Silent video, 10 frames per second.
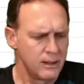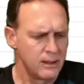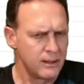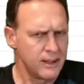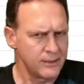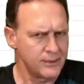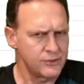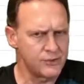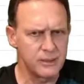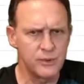Now it doesn't
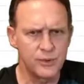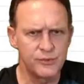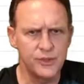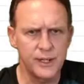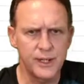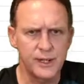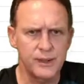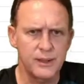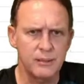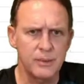seem to have done
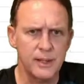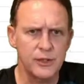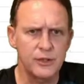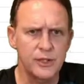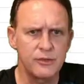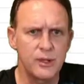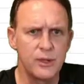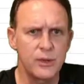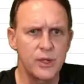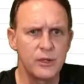anything, but actually if I
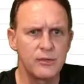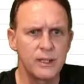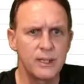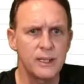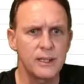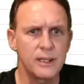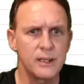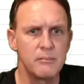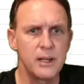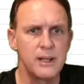look over here
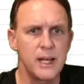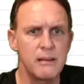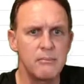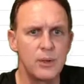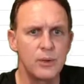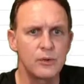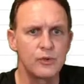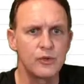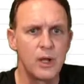in my name box,